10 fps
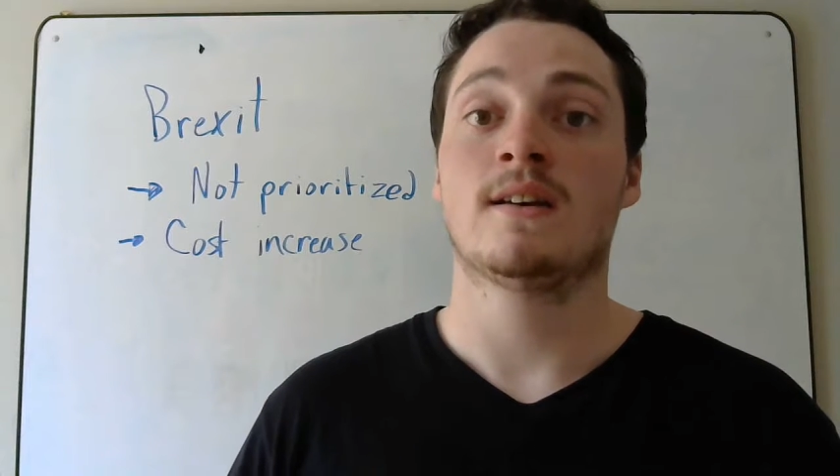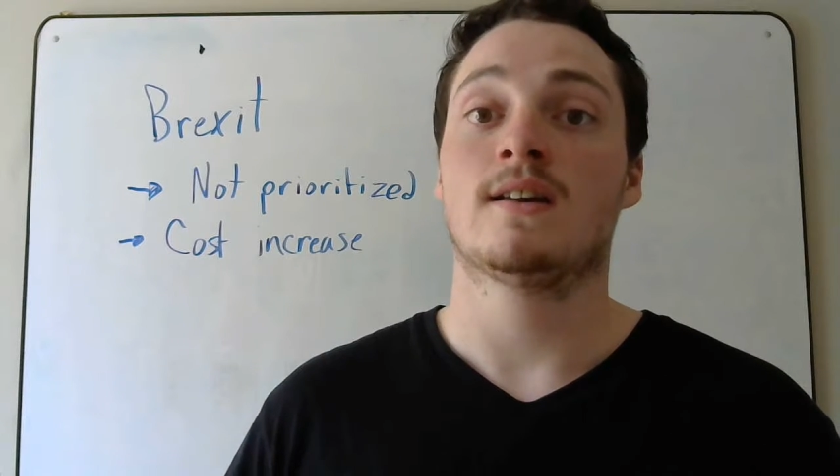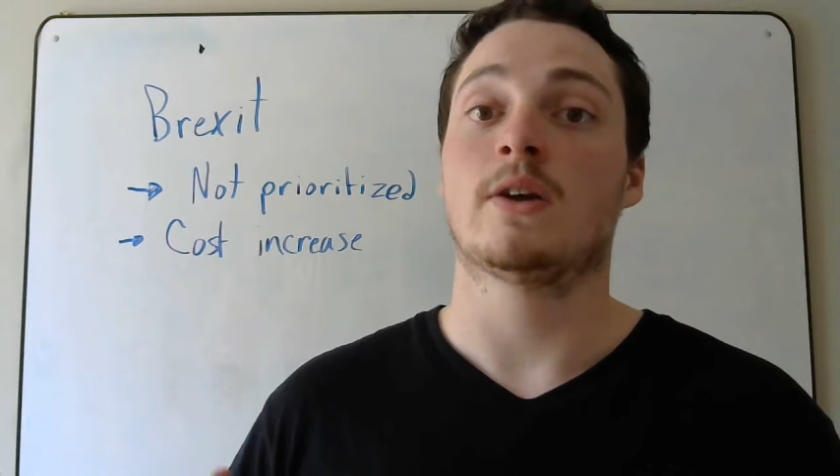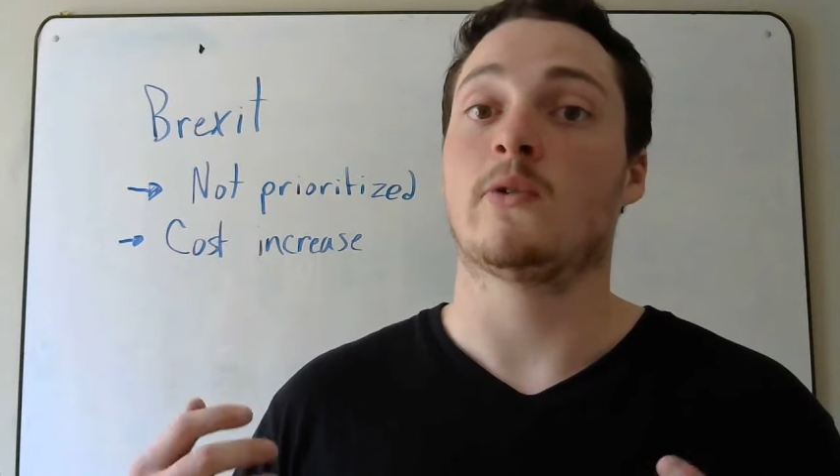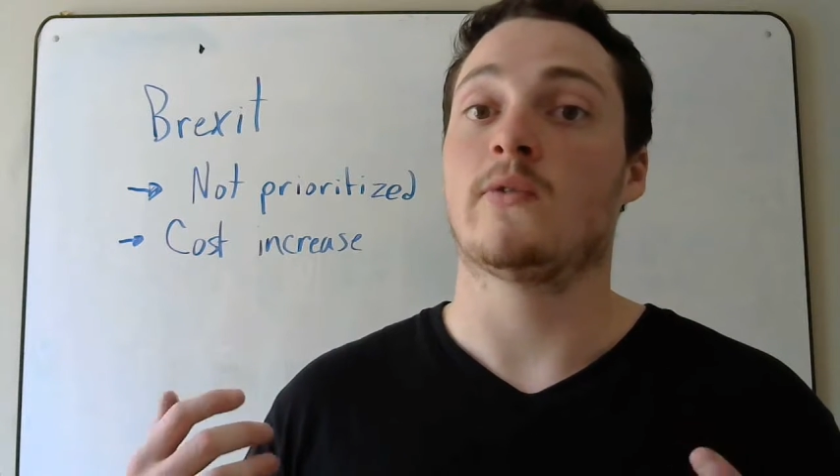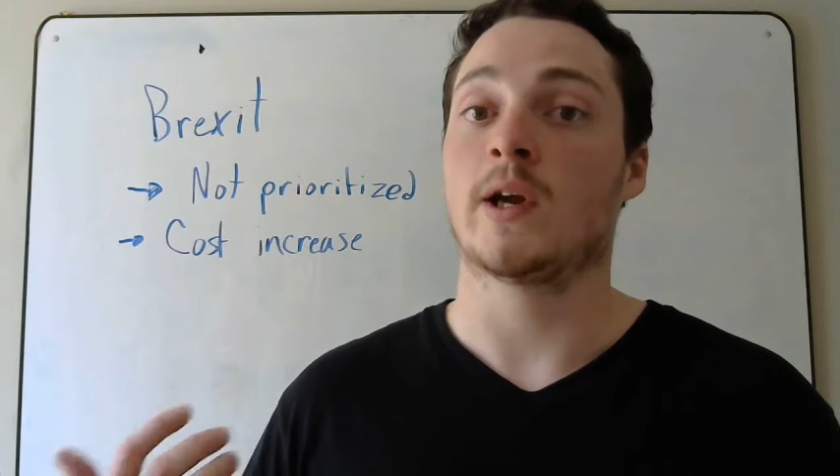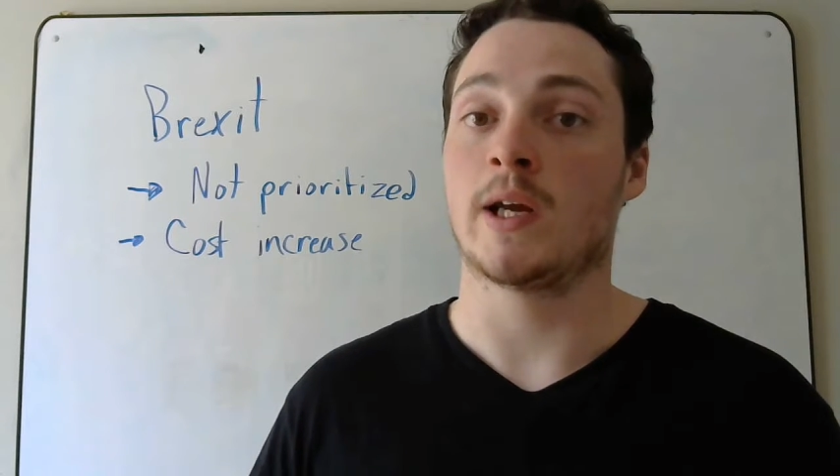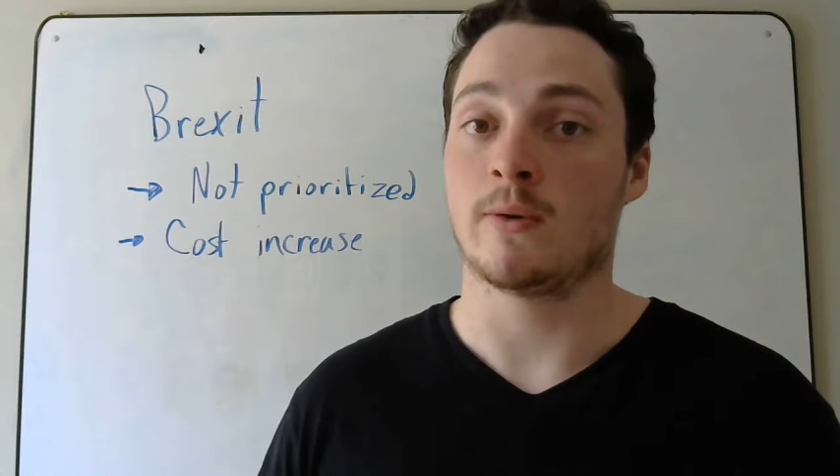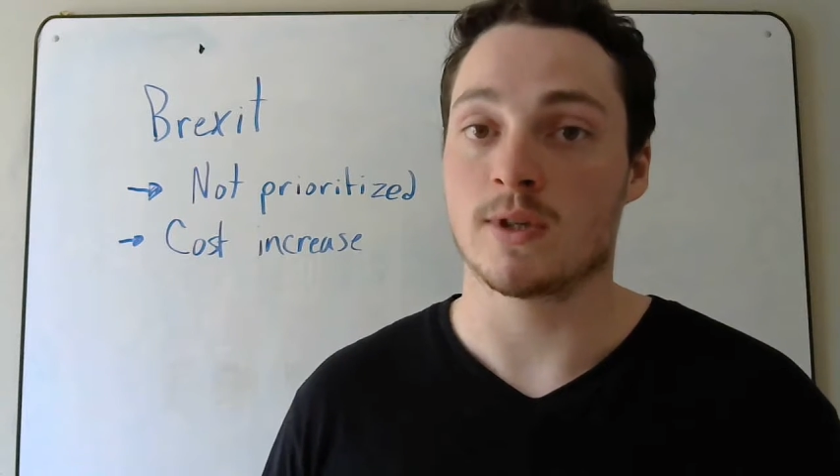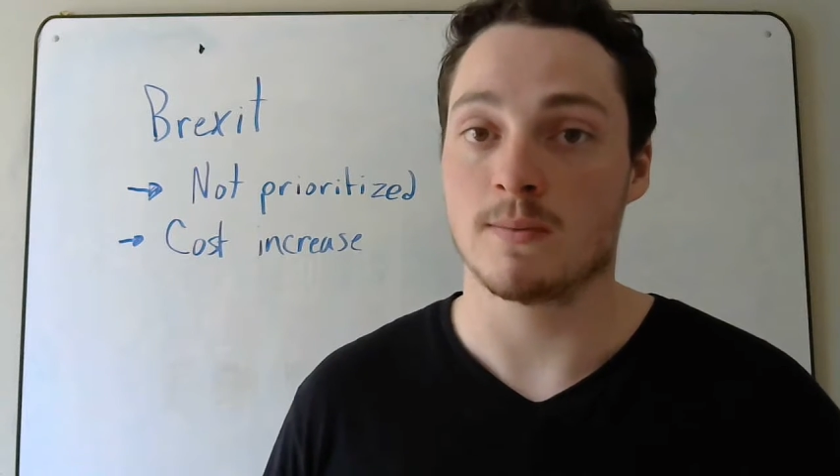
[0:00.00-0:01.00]
they were very
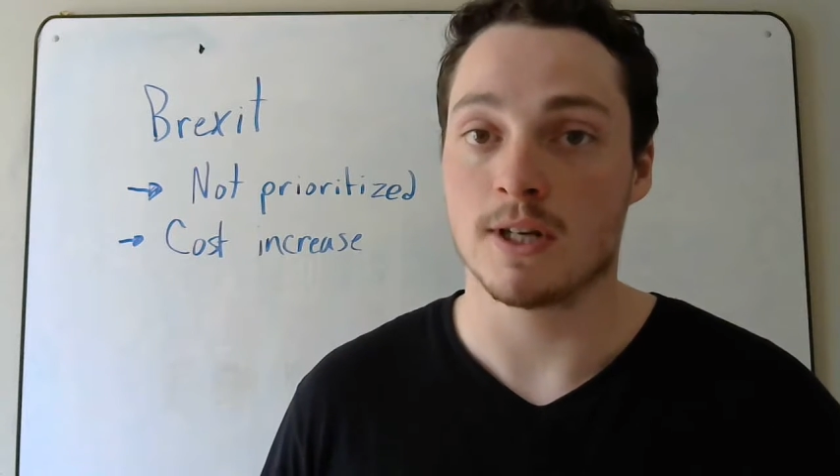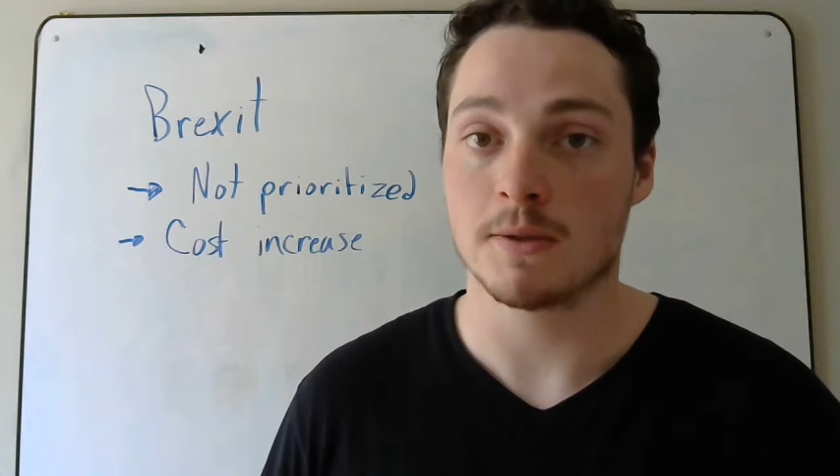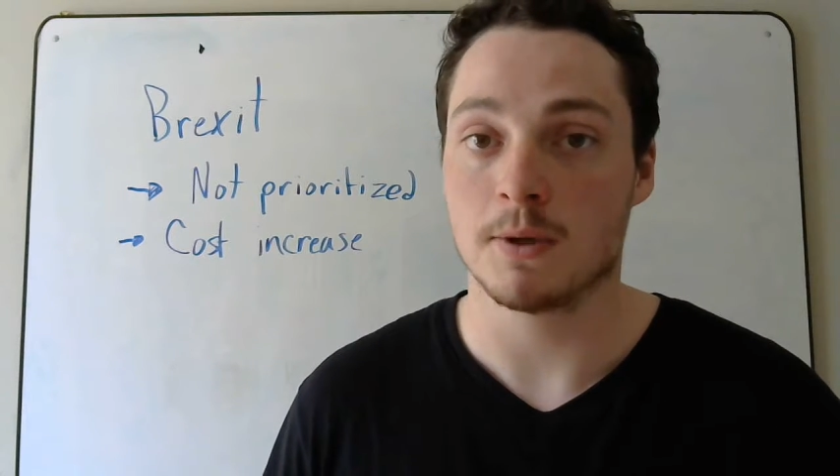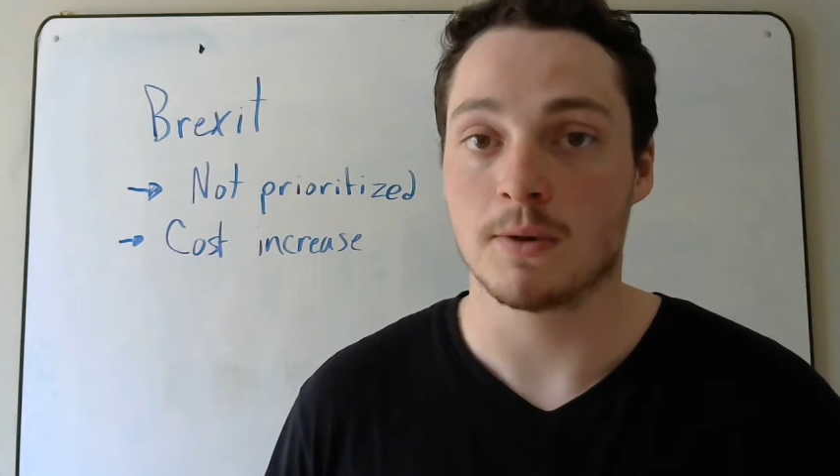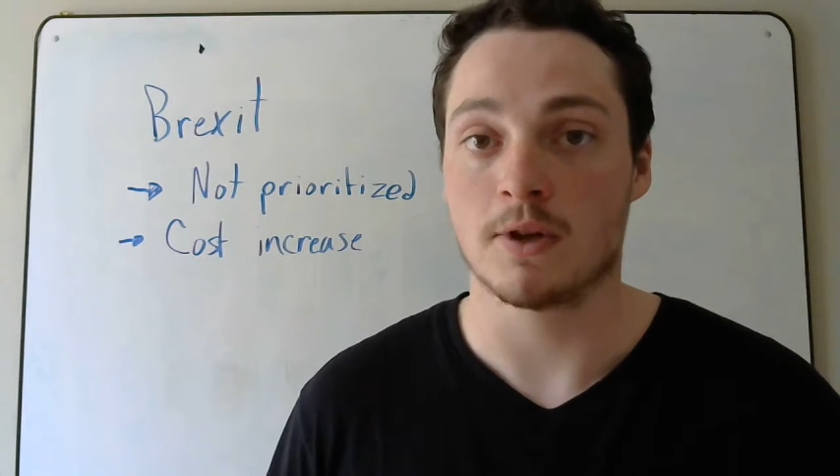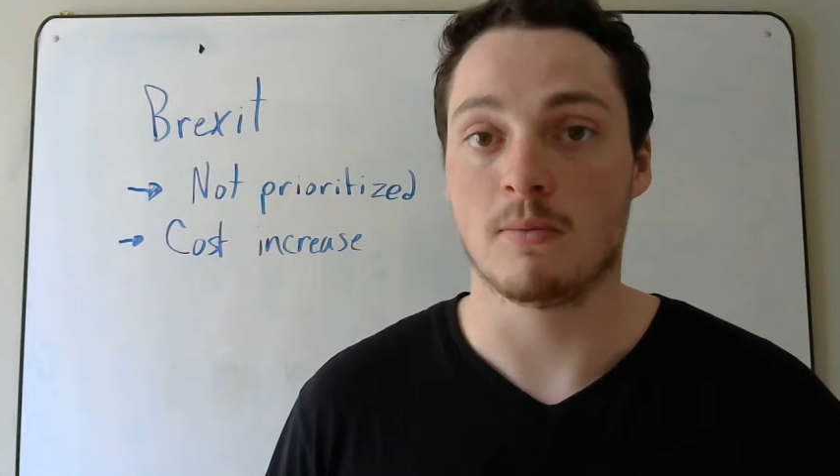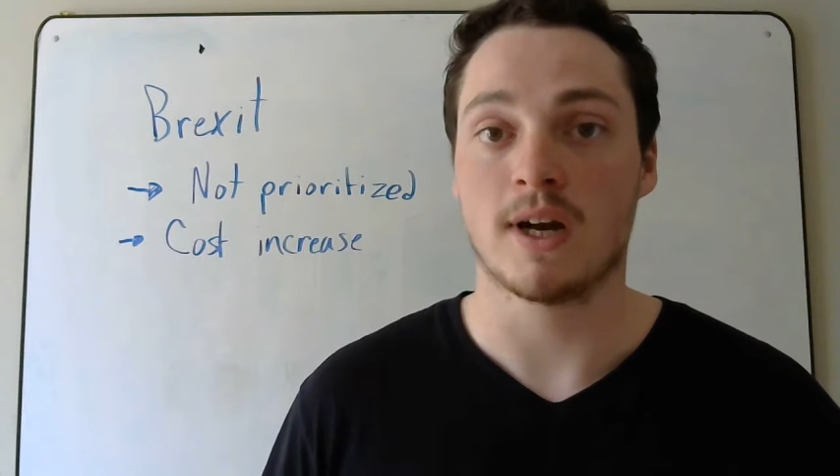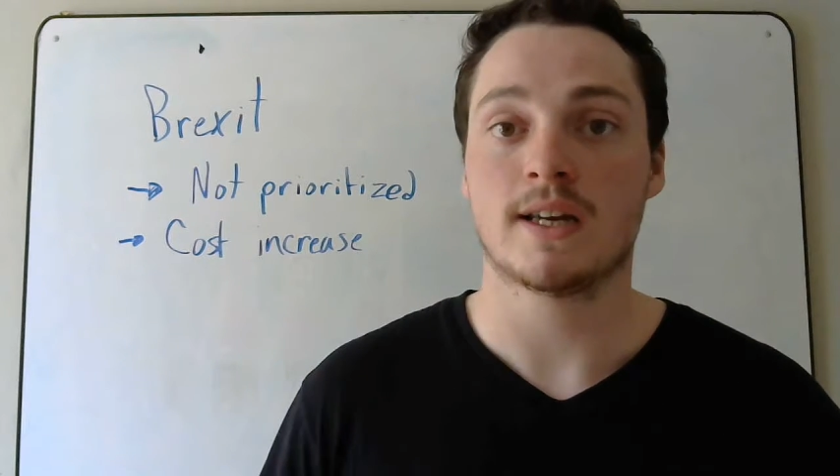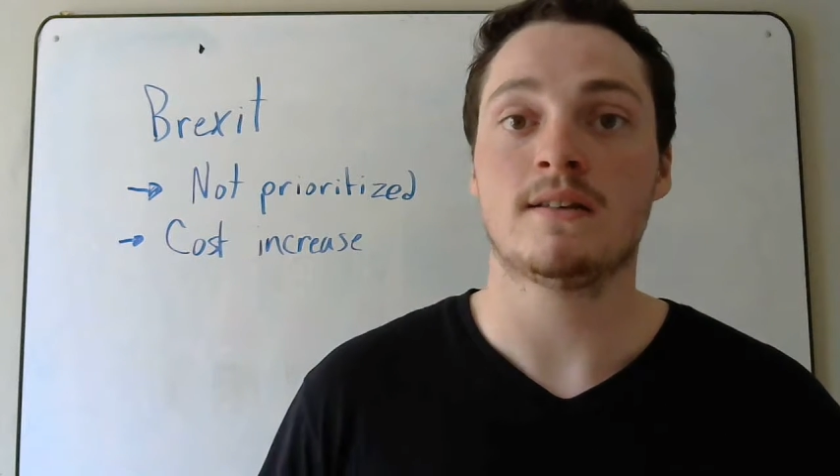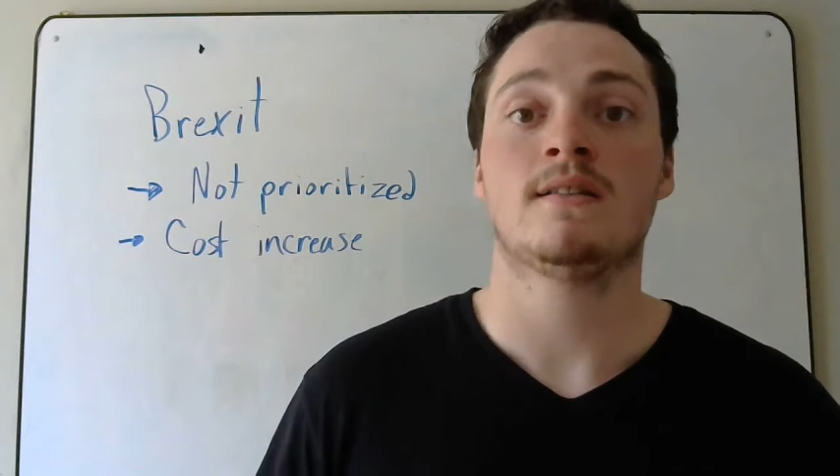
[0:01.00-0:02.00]
irresponsible with their
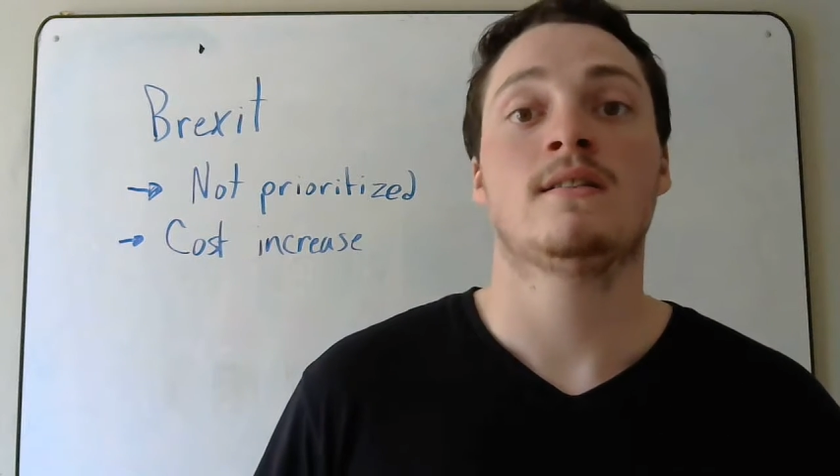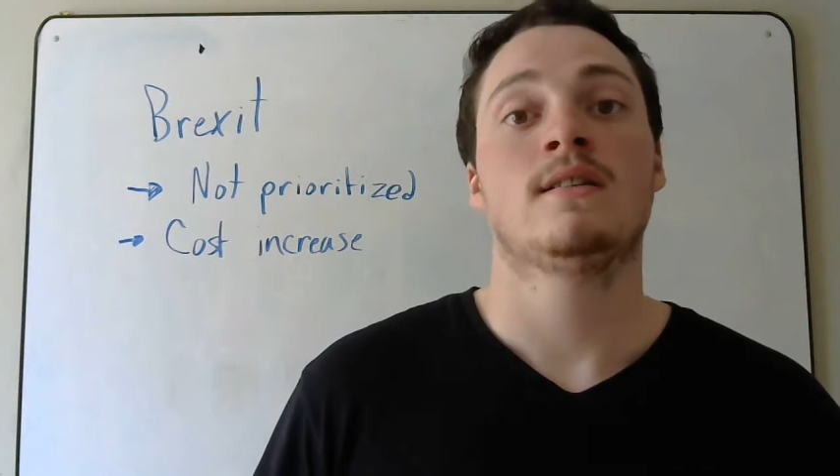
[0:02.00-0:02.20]
money.